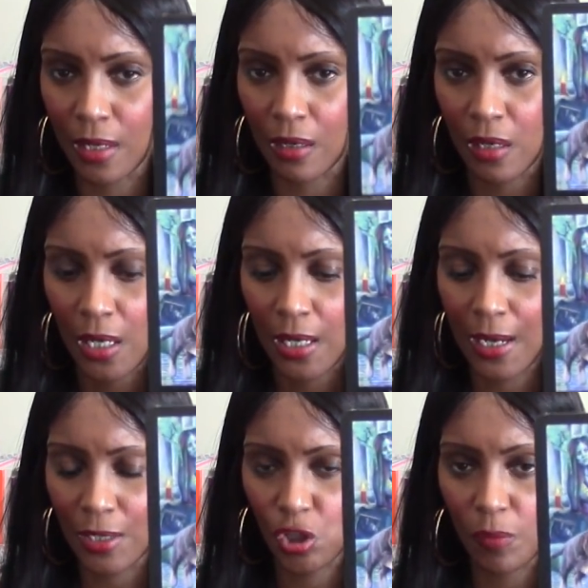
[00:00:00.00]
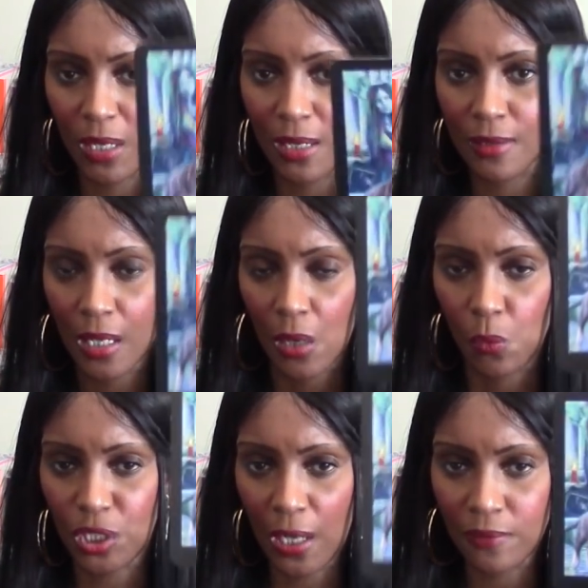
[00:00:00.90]
It, it actually means
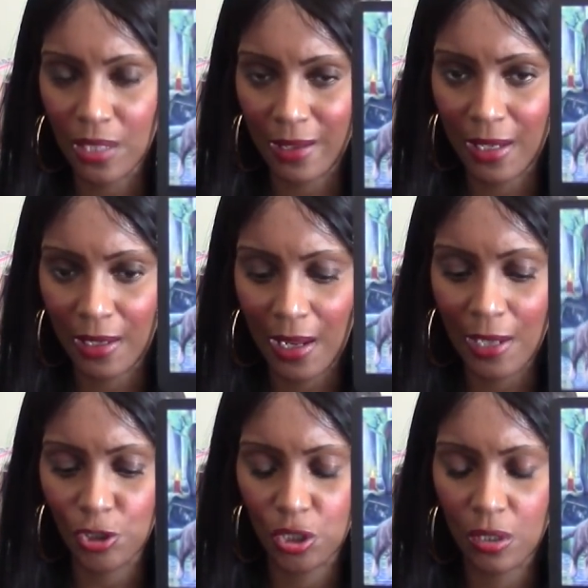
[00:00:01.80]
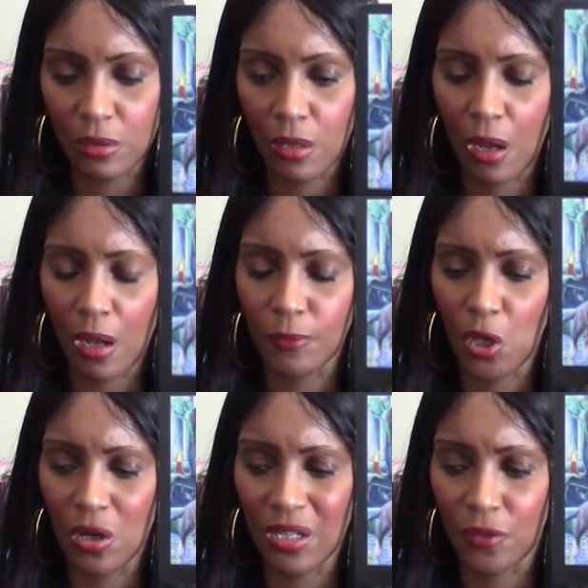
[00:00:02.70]
we don't take any action. I'm
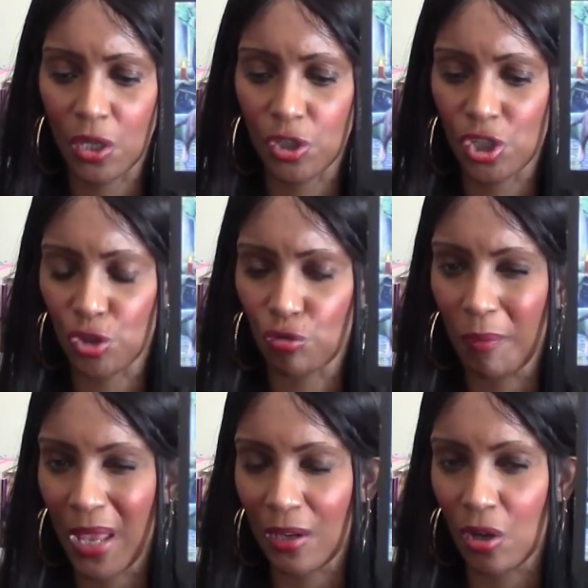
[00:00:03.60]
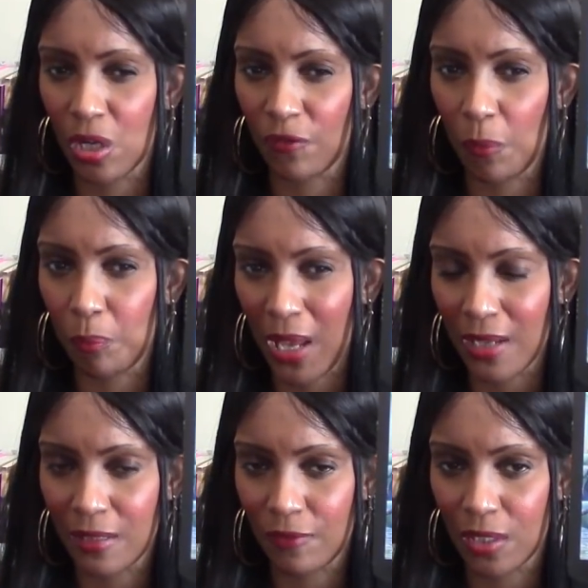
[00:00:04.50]
kind of going to just remain kind of
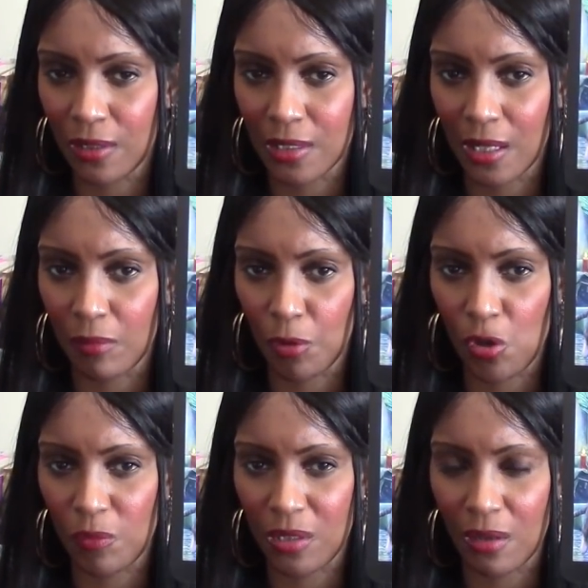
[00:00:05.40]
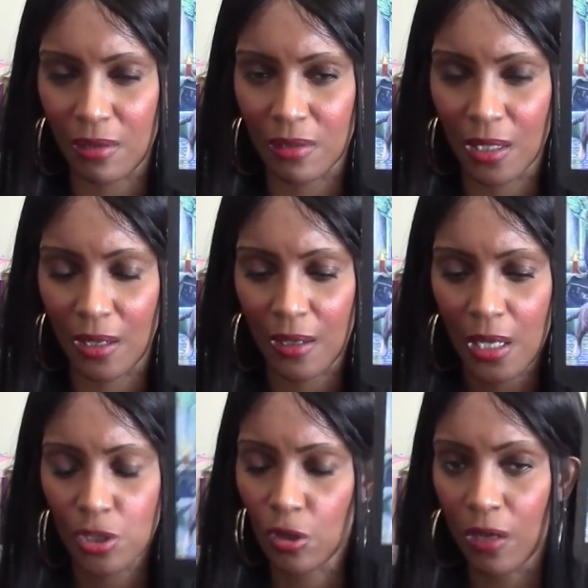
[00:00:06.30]
impassive to this at the moment. And, uh,
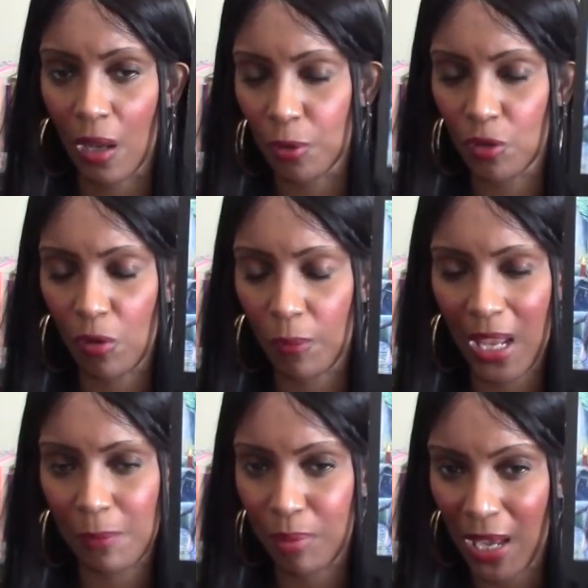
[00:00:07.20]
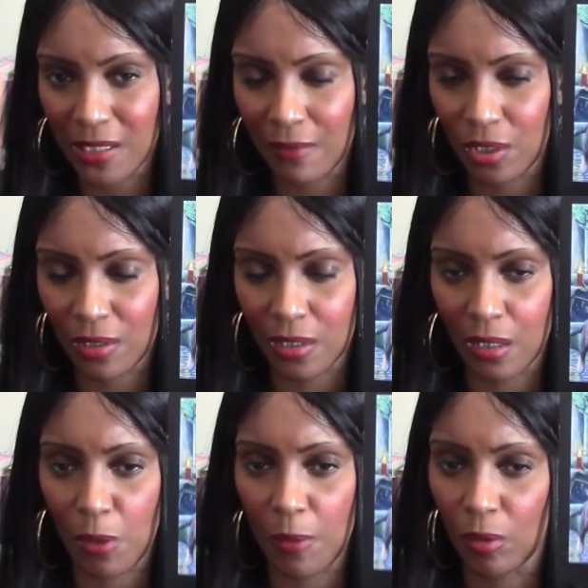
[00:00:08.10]
sorry, I'm going to remain passive to this at
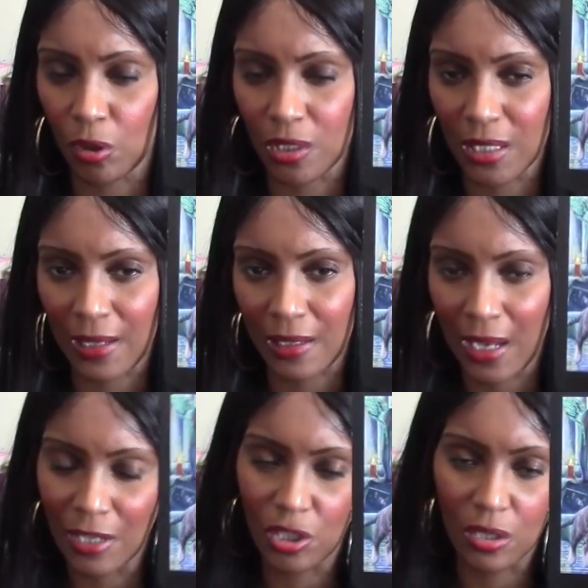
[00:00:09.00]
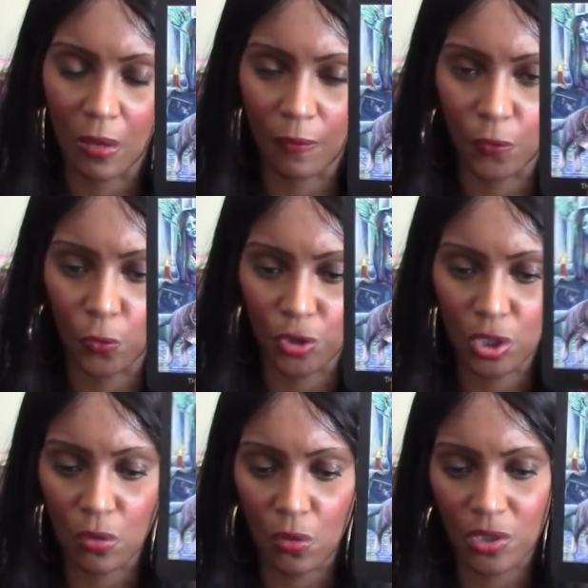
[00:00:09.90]
the moment. I'm not going to take any action. It's like a Four of
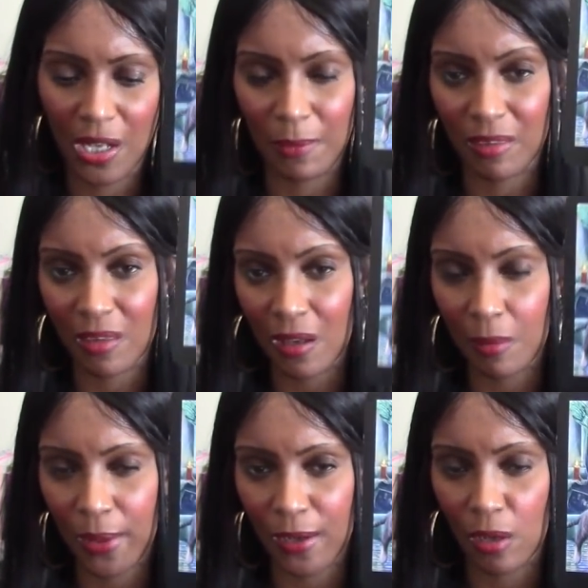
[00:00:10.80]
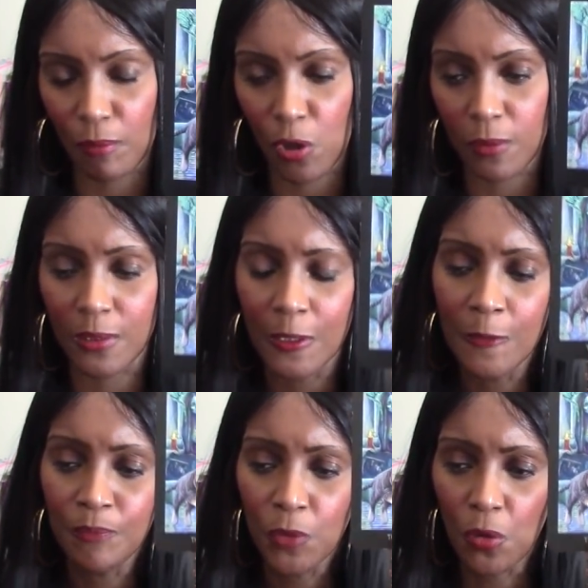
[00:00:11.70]
Swords. Let me think about it a moment.
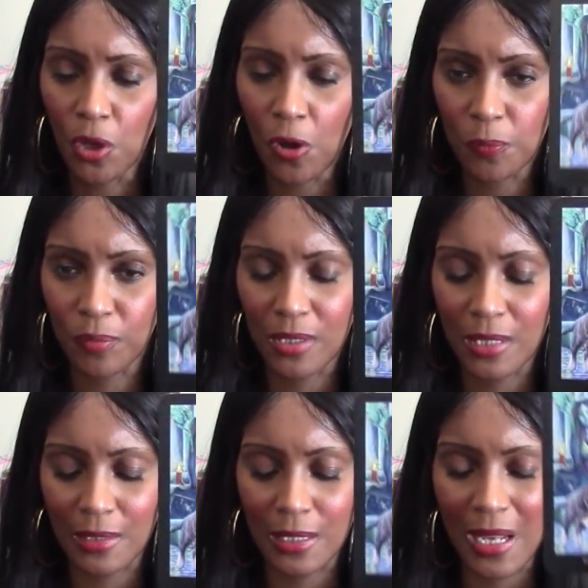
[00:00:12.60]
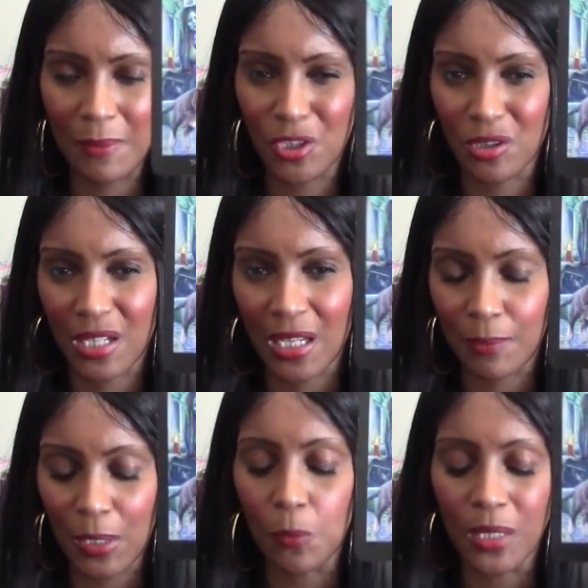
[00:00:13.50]
What the High Priestess is, let me just dig a
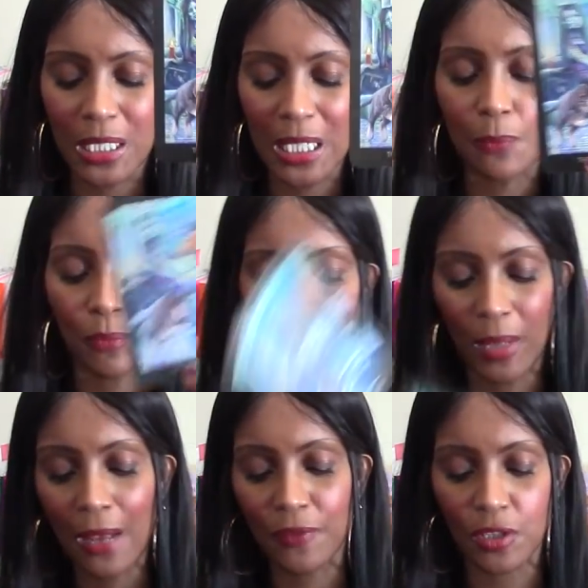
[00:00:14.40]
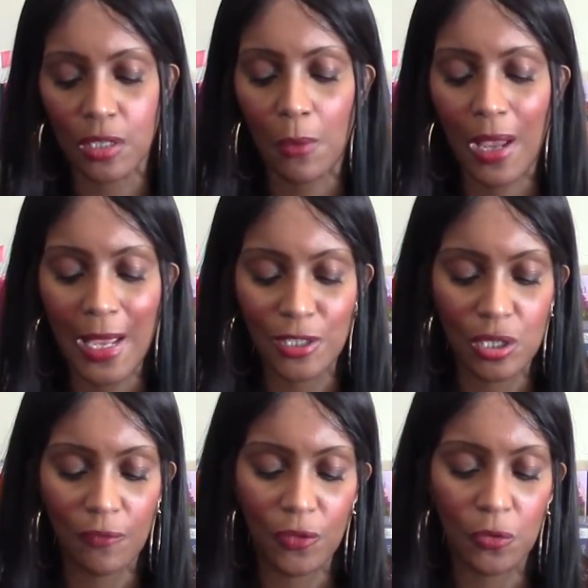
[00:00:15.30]
little bit deeper about this. So I
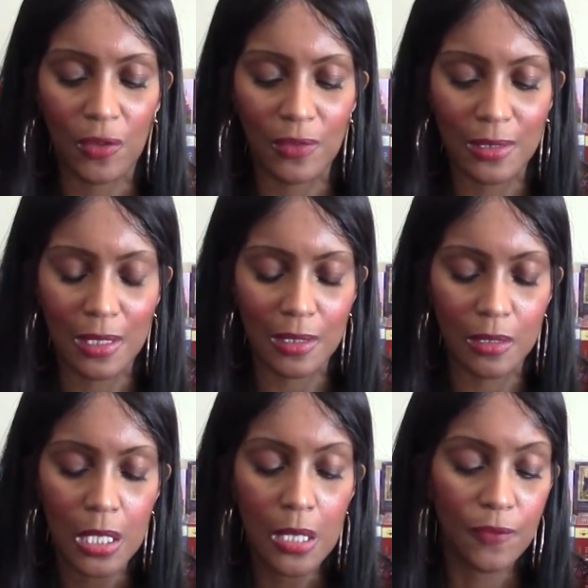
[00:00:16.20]
actually feel that this isn't...